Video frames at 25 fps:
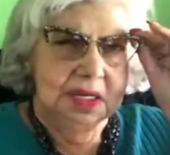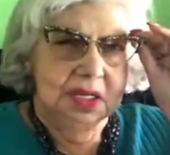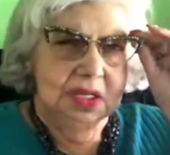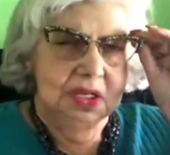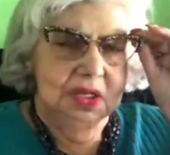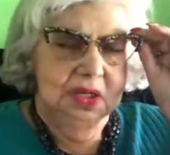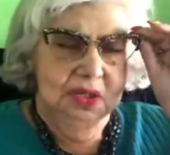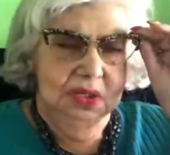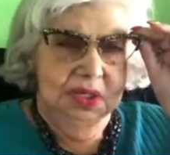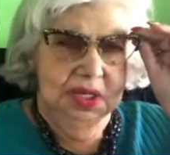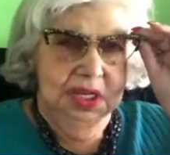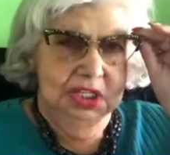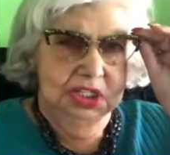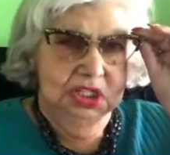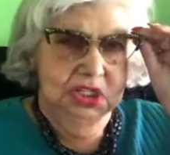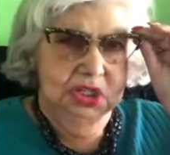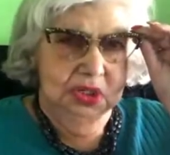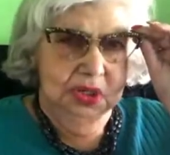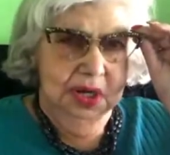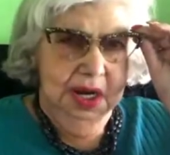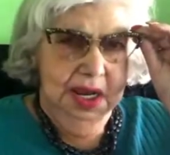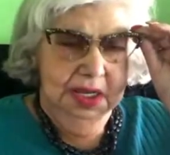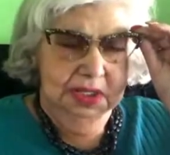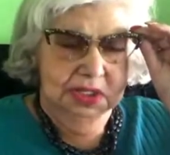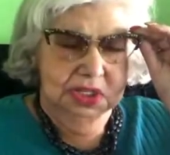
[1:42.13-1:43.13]
you'll get
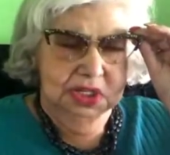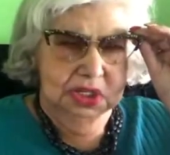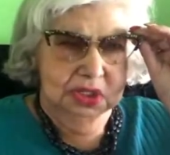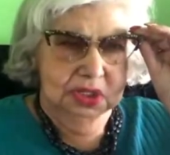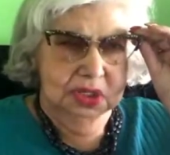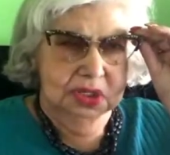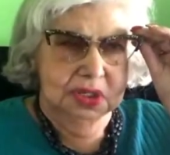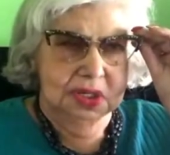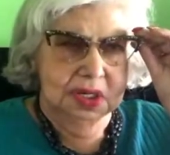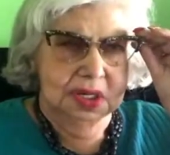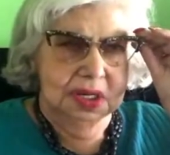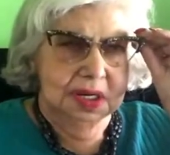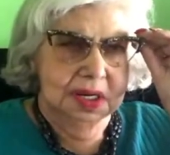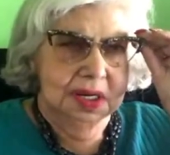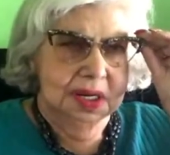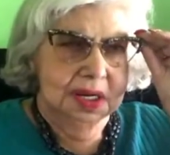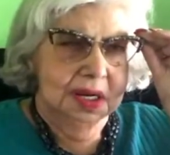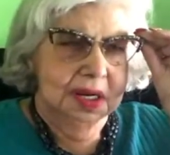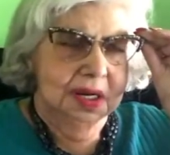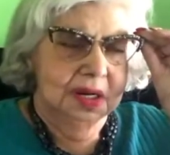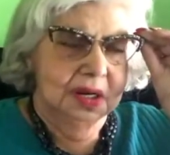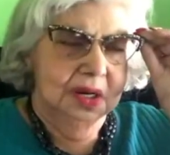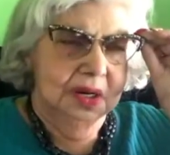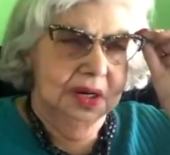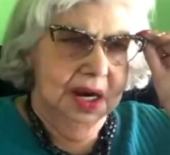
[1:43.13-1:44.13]
your answer.
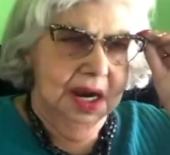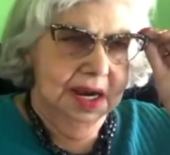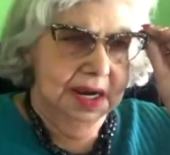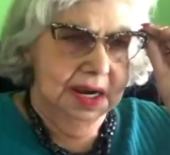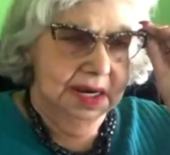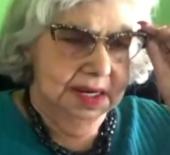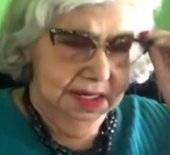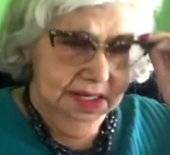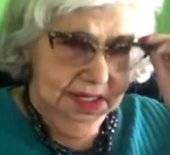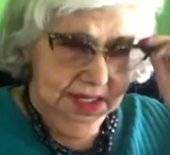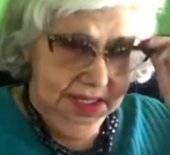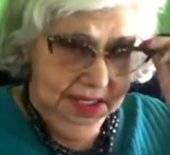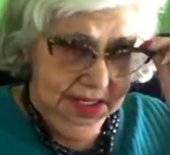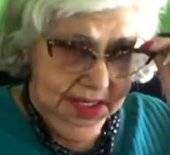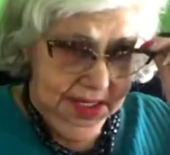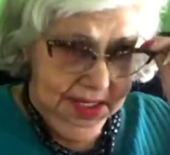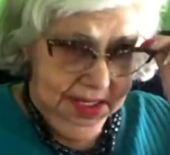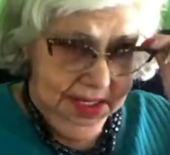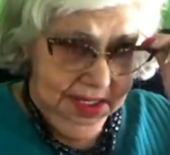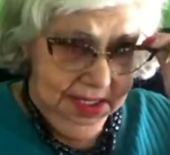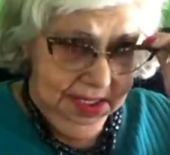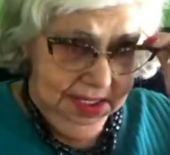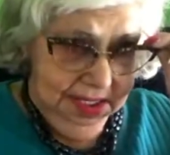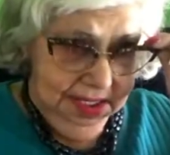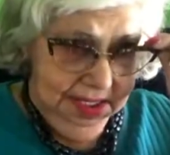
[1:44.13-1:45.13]
All right,
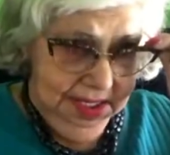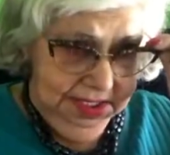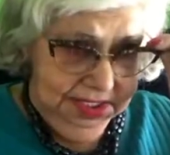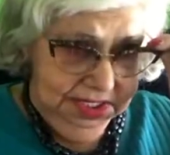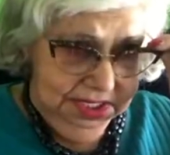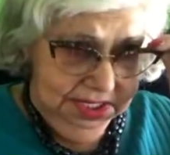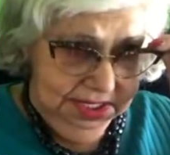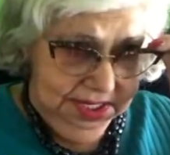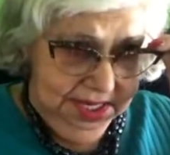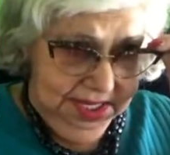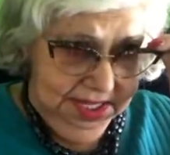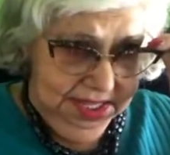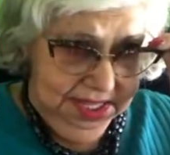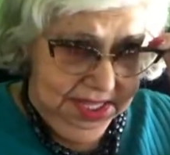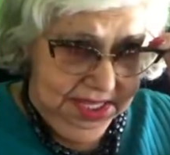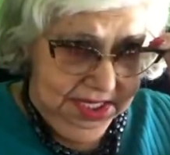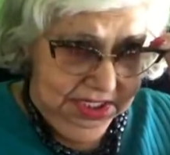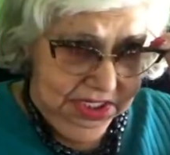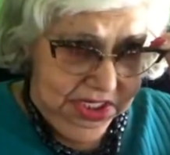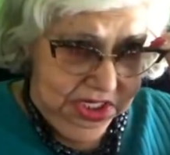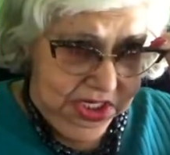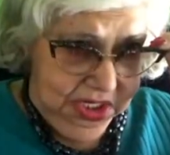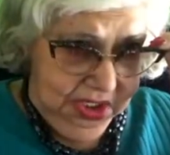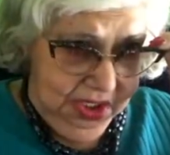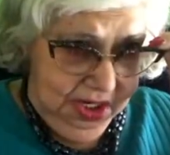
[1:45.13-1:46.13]
let's get
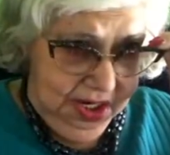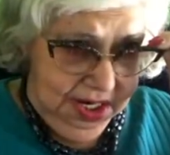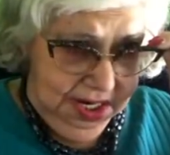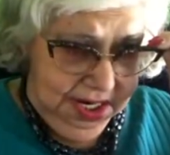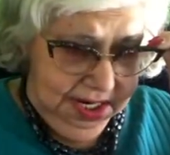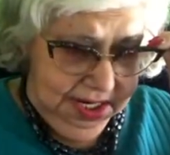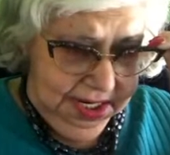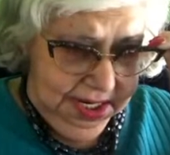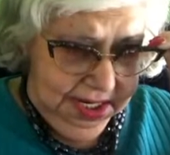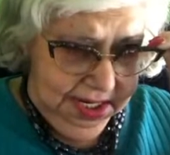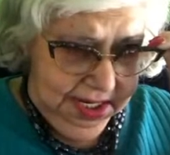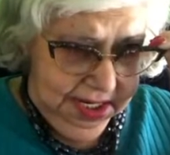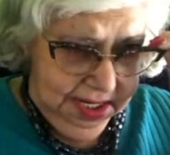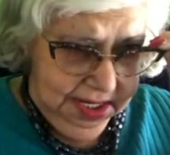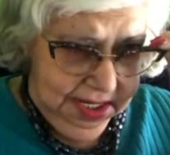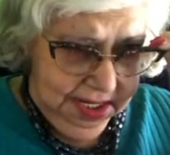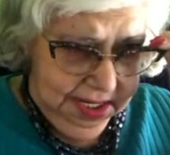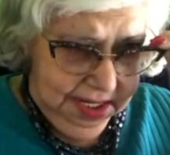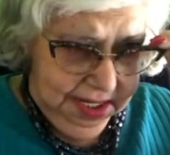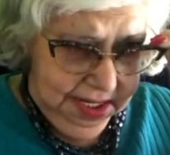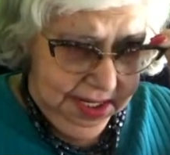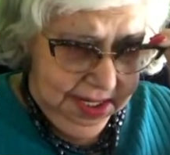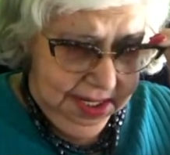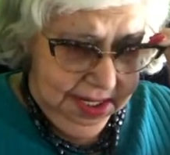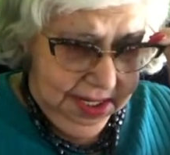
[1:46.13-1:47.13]
this started.
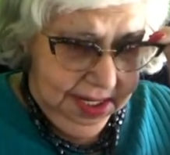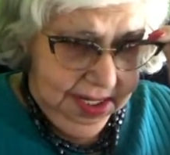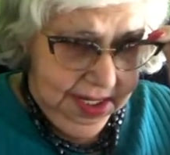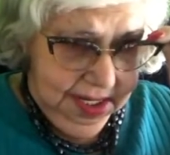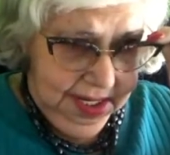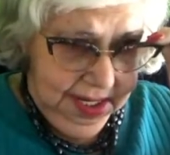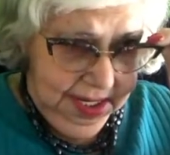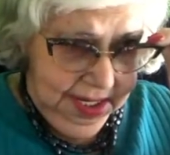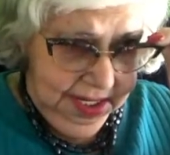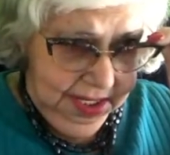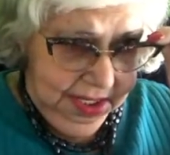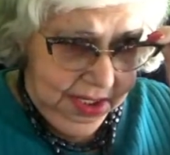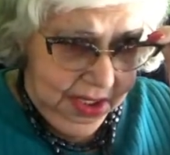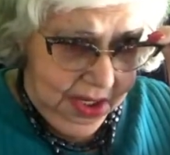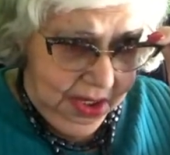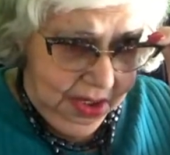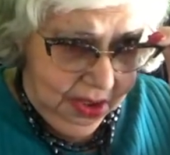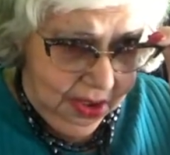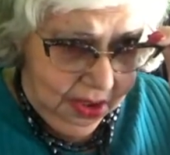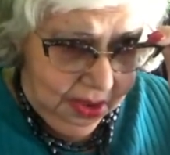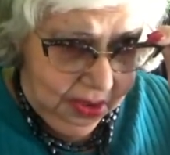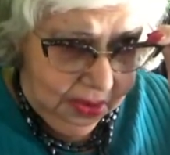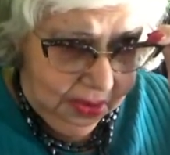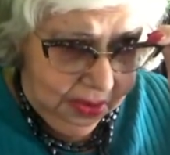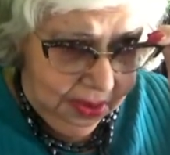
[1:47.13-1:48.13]

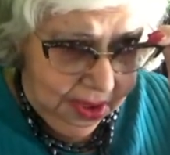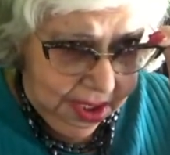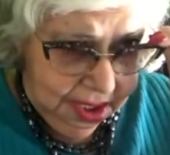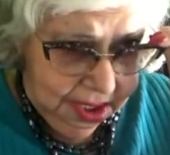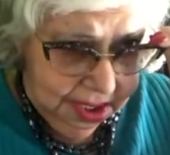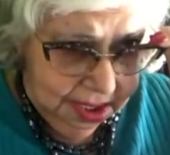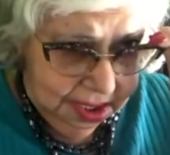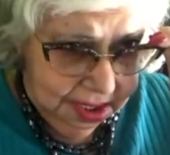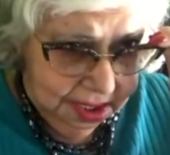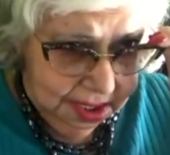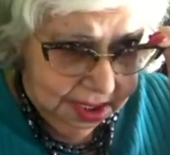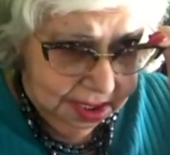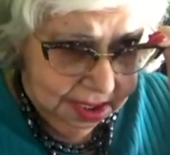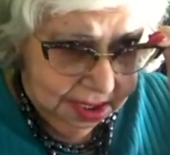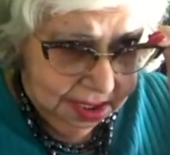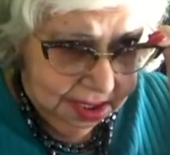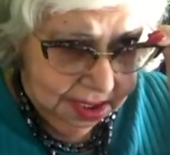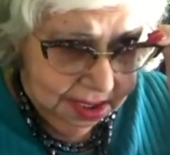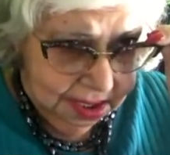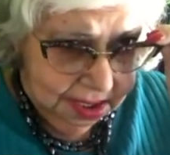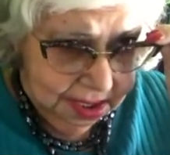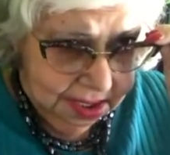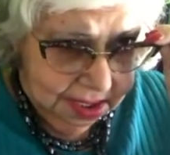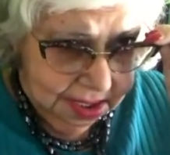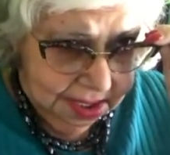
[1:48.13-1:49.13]
Hello,
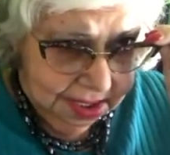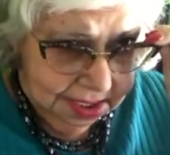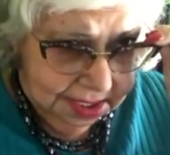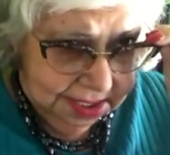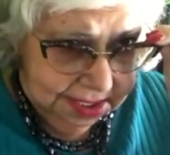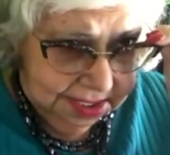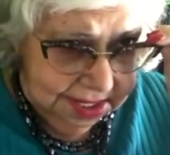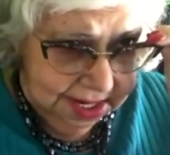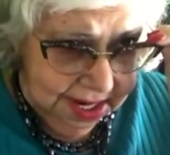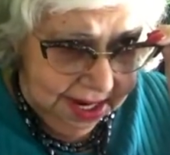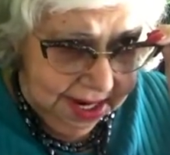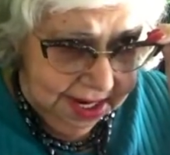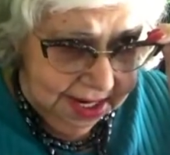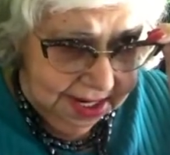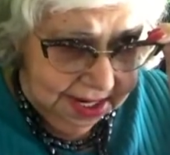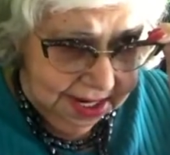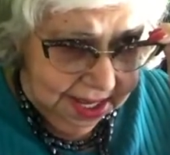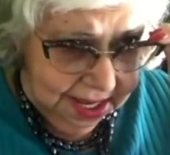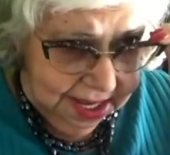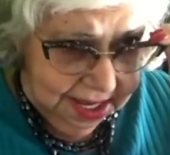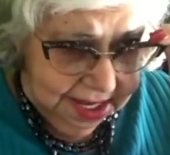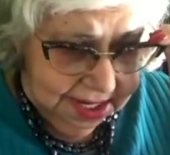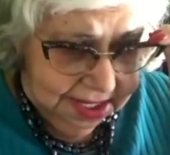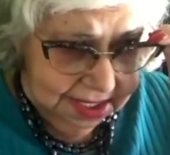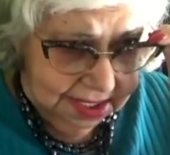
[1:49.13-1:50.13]

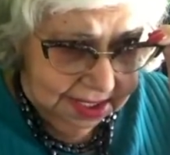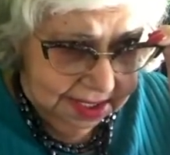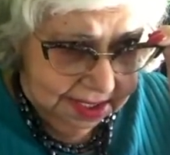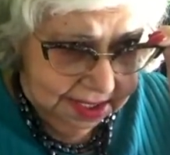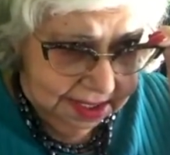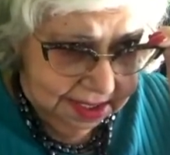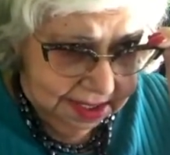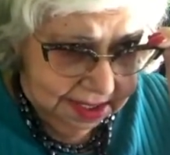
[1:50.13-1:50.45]
Danny.